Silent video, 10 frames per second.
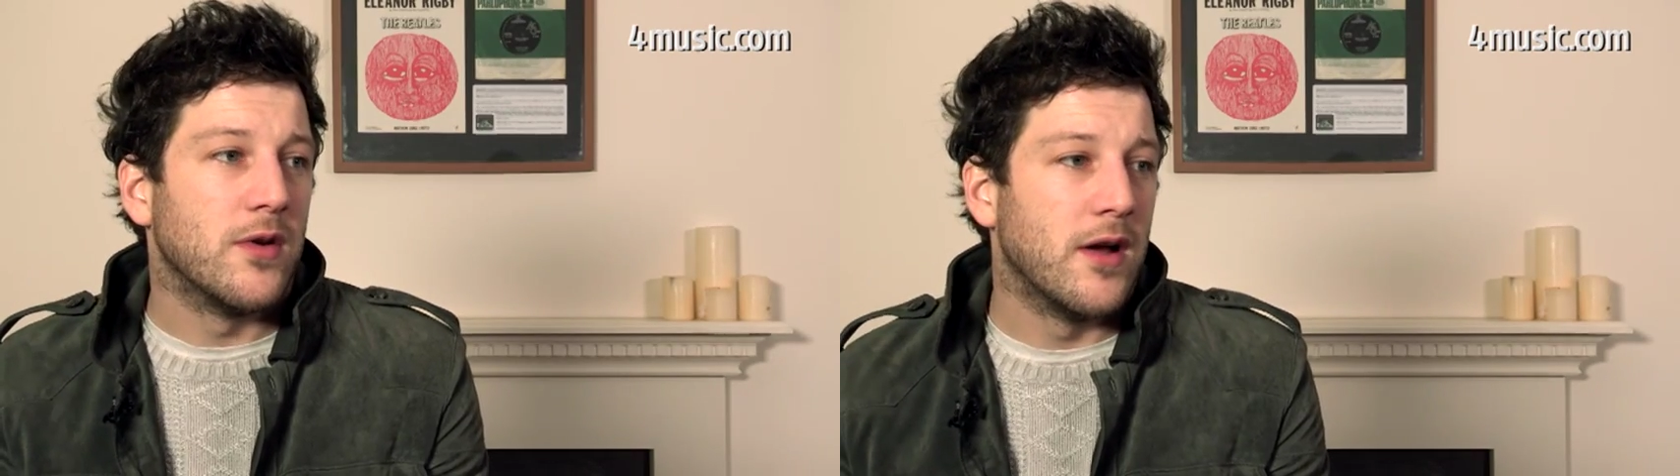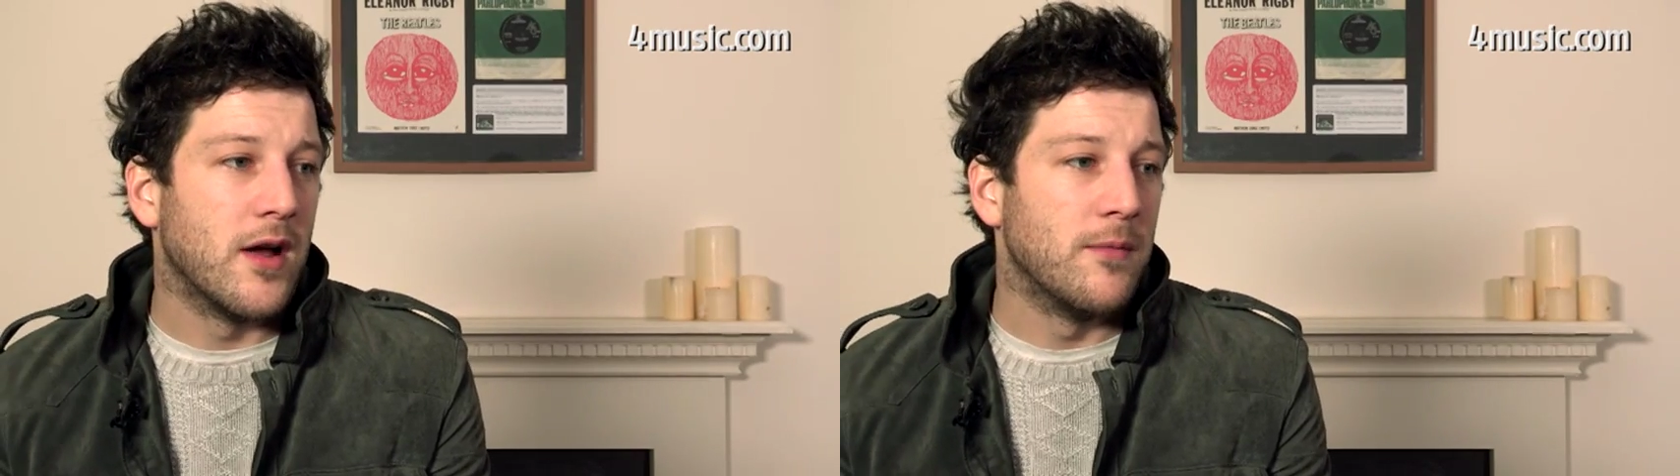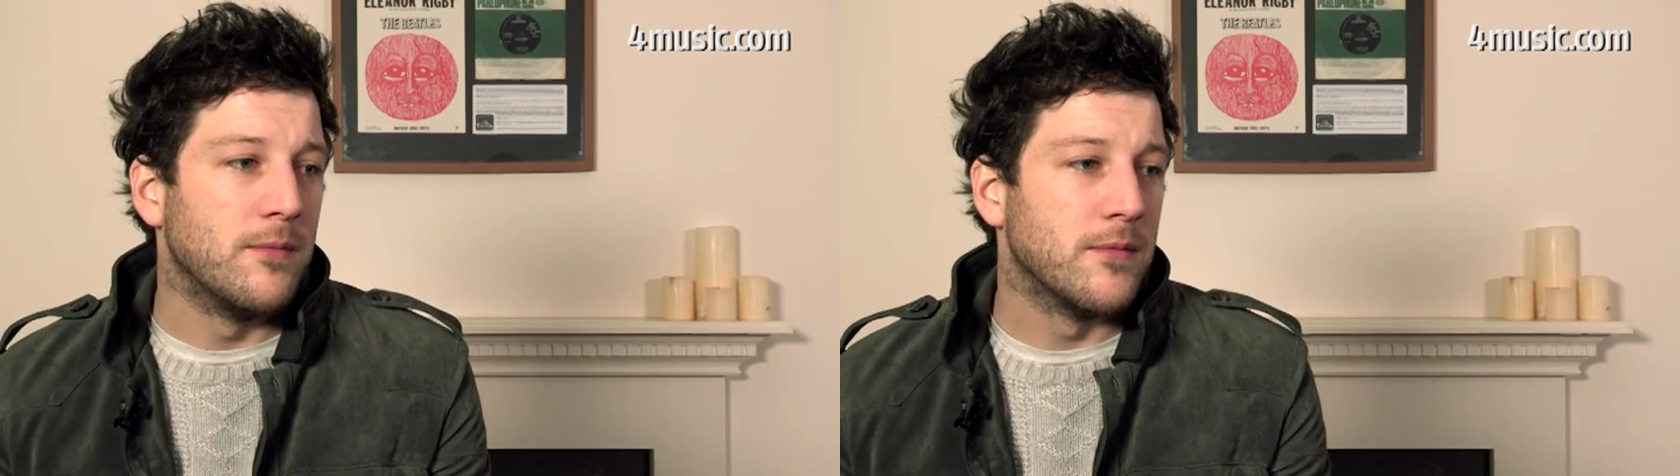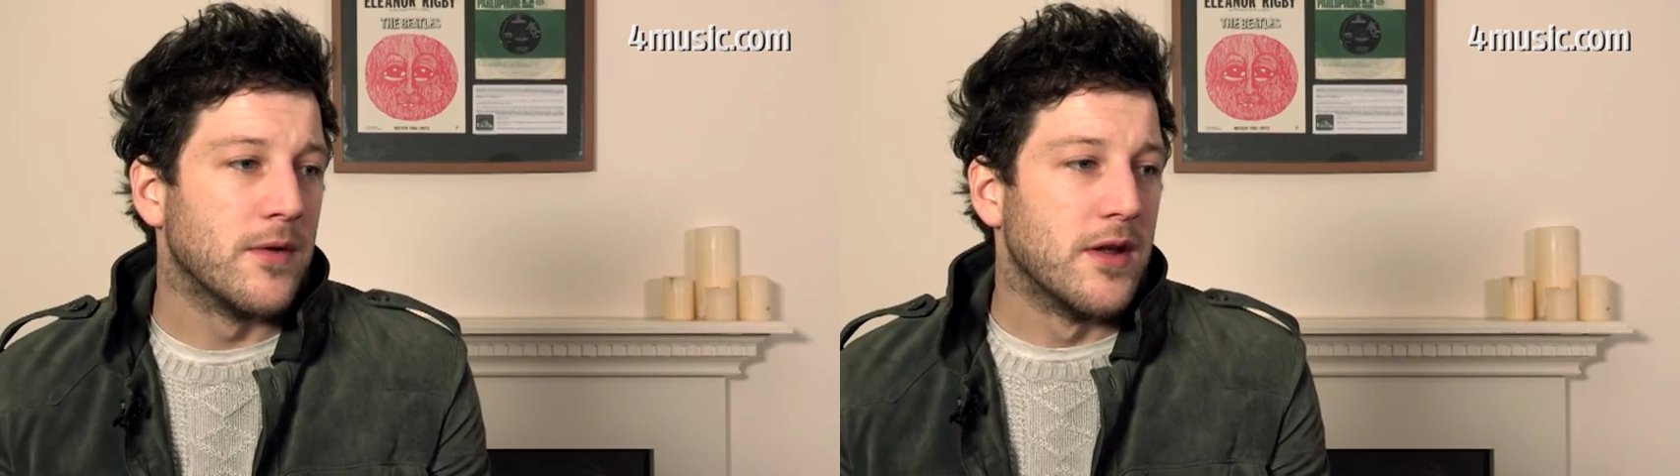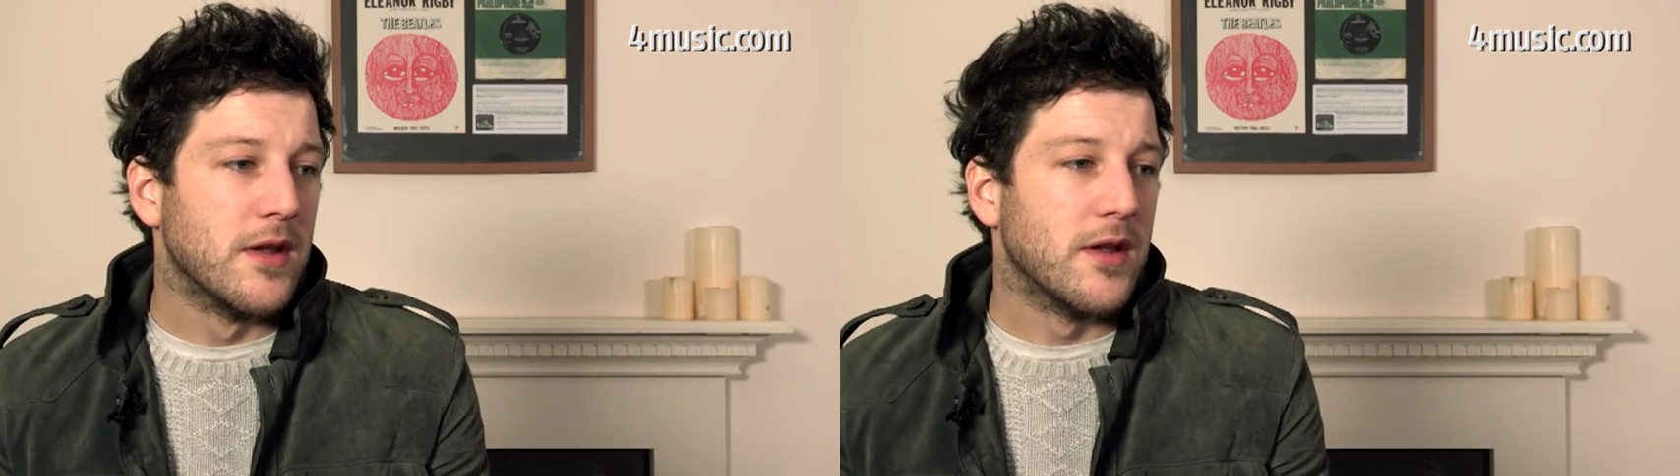I'm
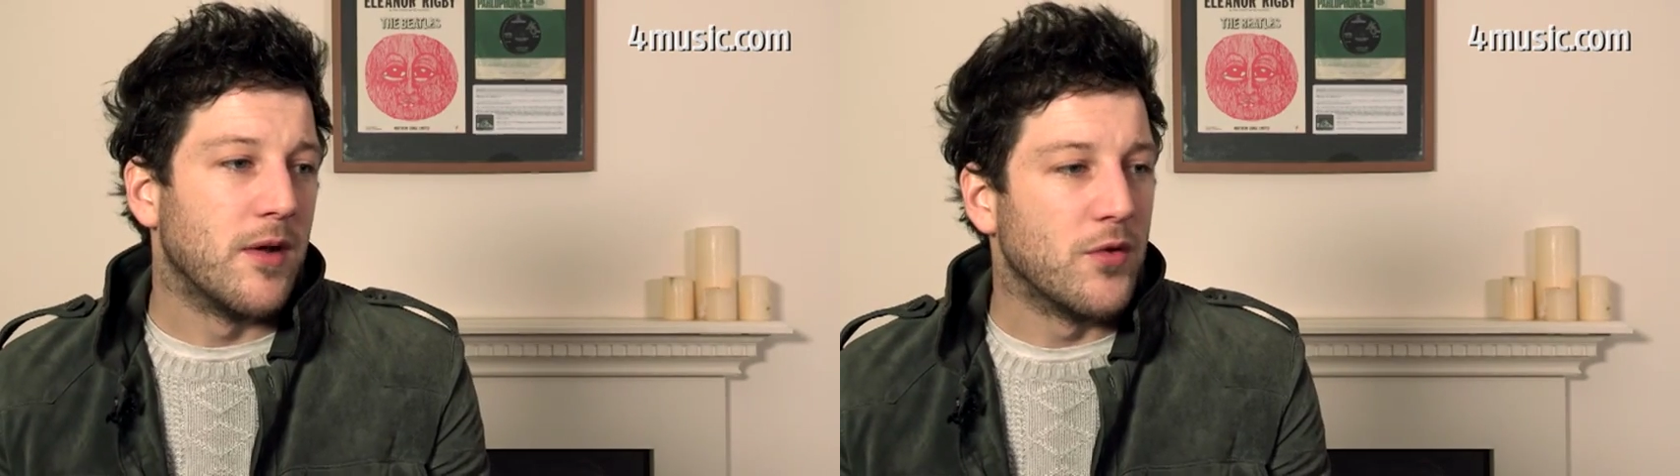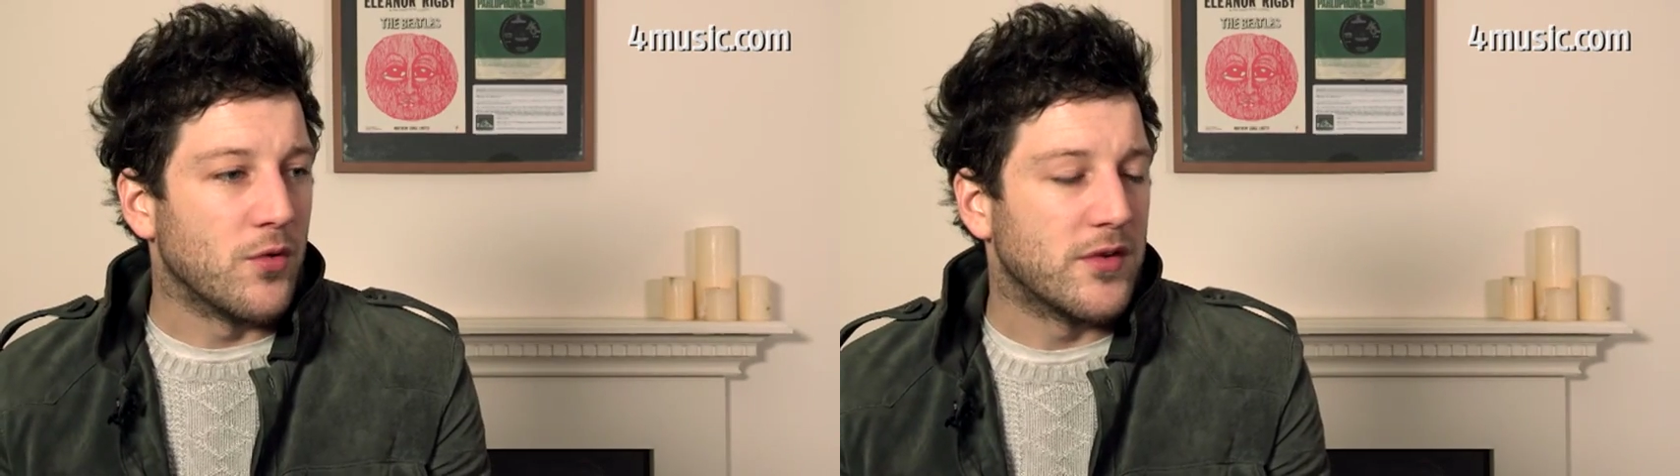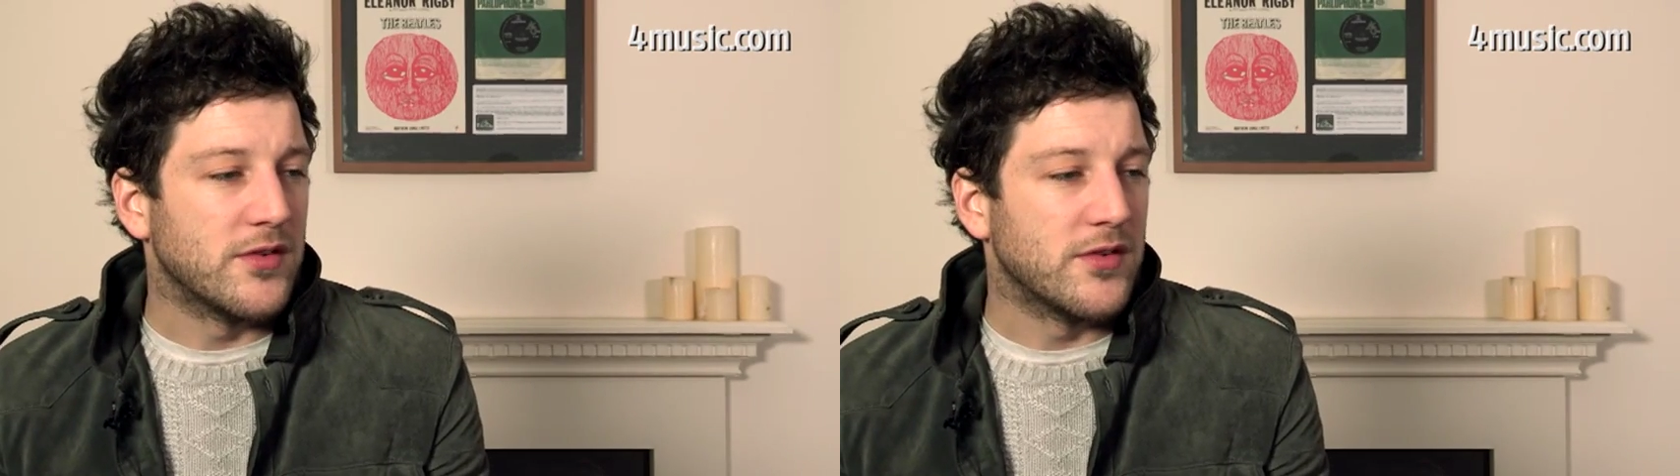not with